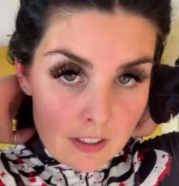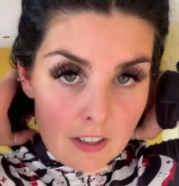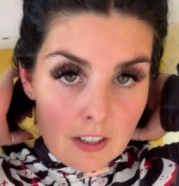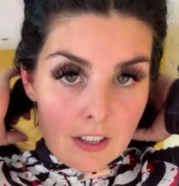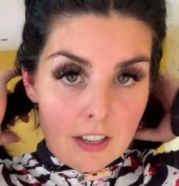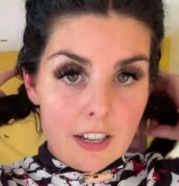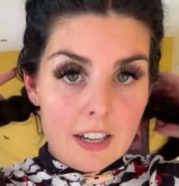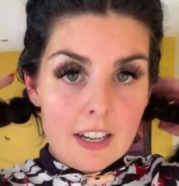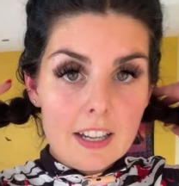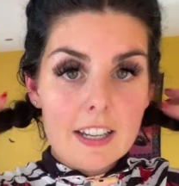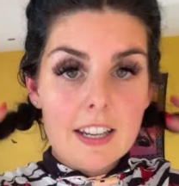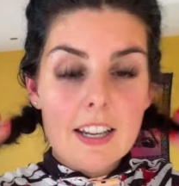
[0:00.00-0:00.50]

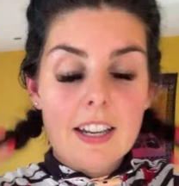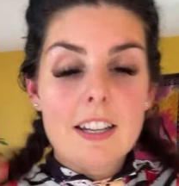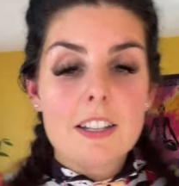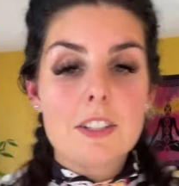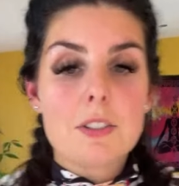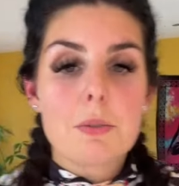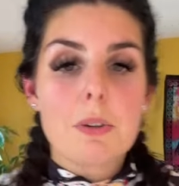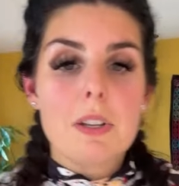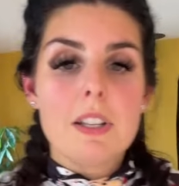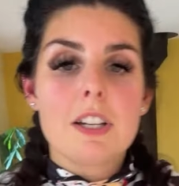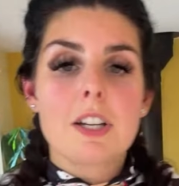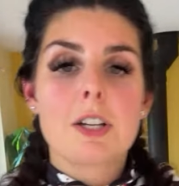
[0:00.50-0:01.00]
Hi guys,
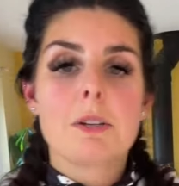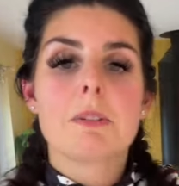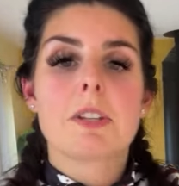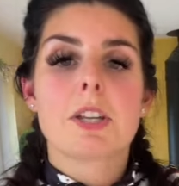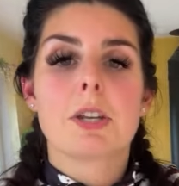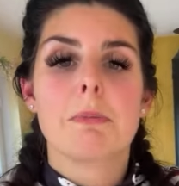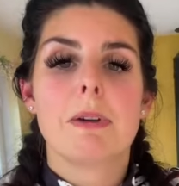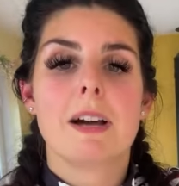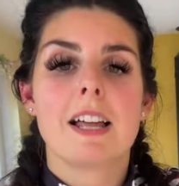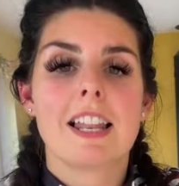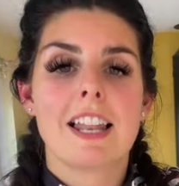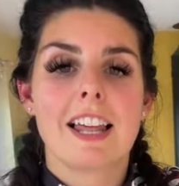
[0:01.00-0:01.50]
welcome to
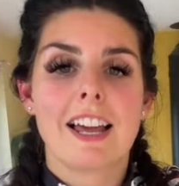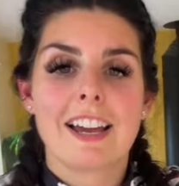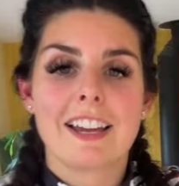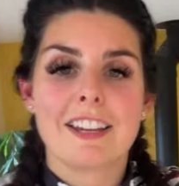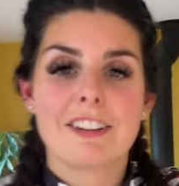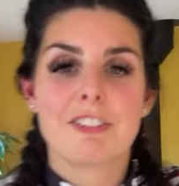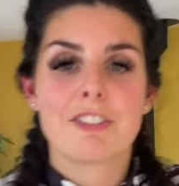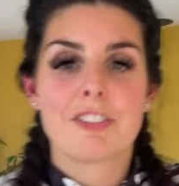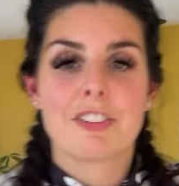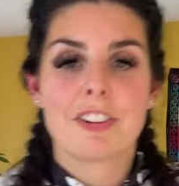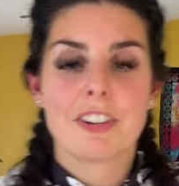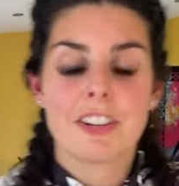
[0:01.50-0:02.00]
my
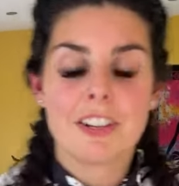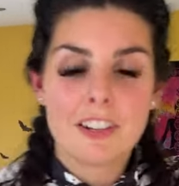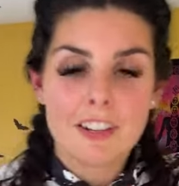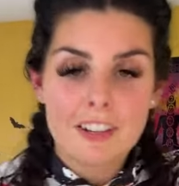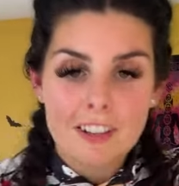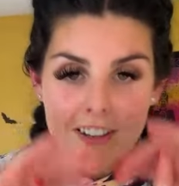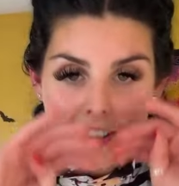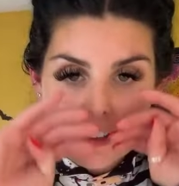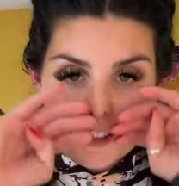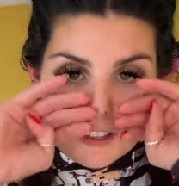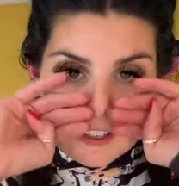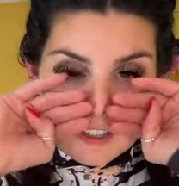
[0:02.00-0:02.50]
live.
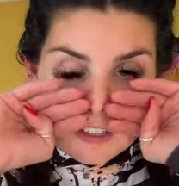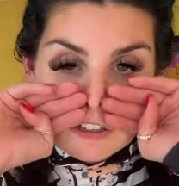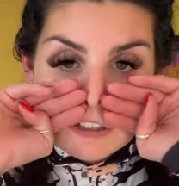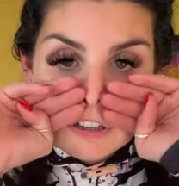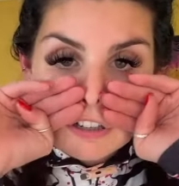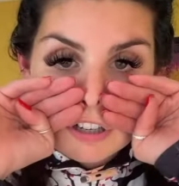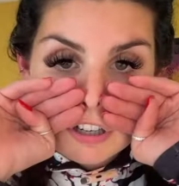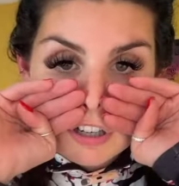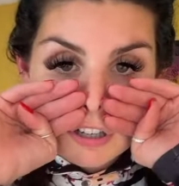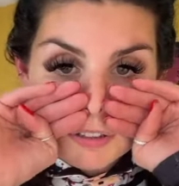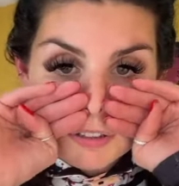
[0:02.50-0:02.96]
Oh,